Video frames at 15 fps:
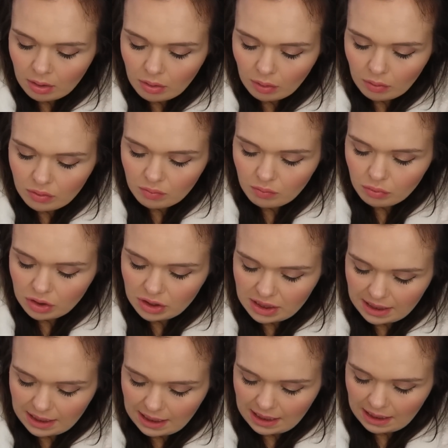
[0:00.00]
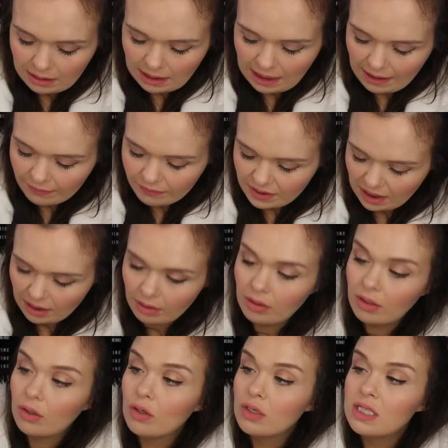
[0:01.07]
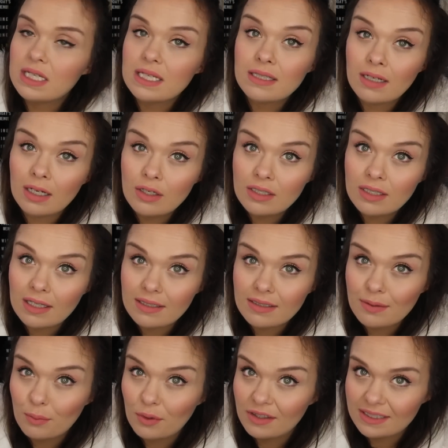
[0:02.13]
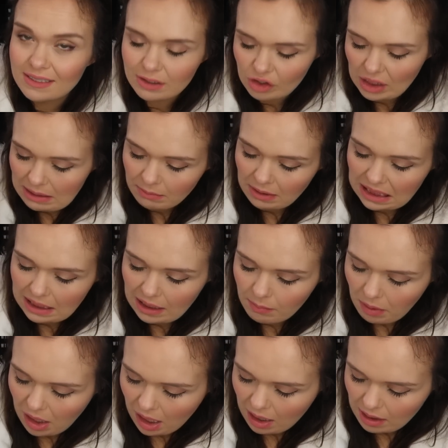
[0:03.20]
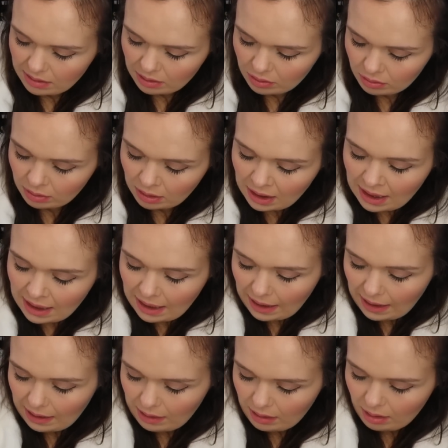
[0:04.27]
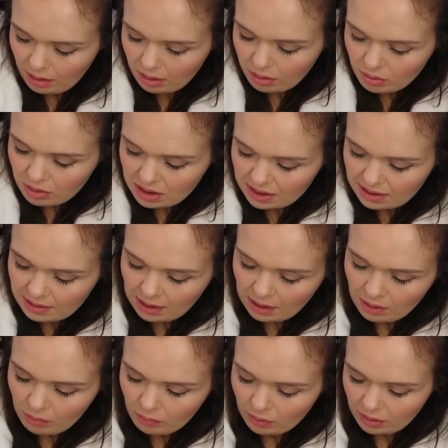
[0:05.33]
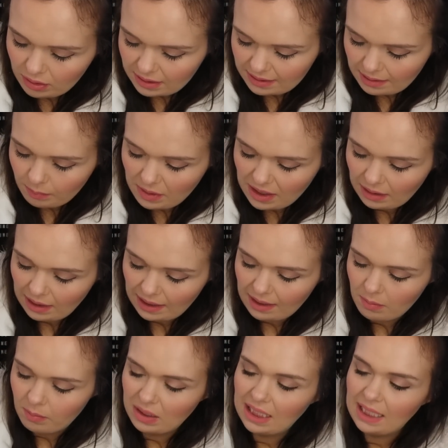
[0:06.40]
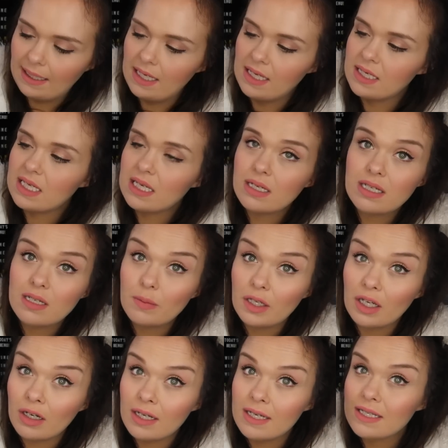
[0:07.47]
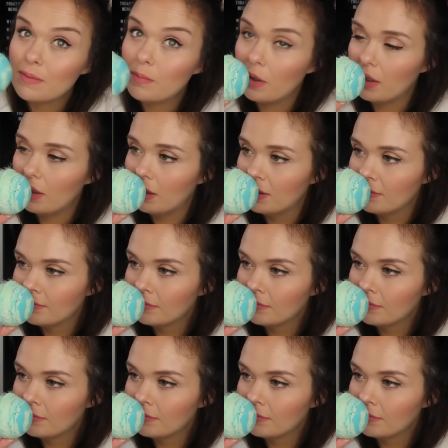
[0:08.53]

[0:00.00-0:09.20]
Golden Wonder here left and Thunder Snow, so that's the one that's shaped like a parcel, and um, Thunder Snow looks a bit like a planet, to be honest, but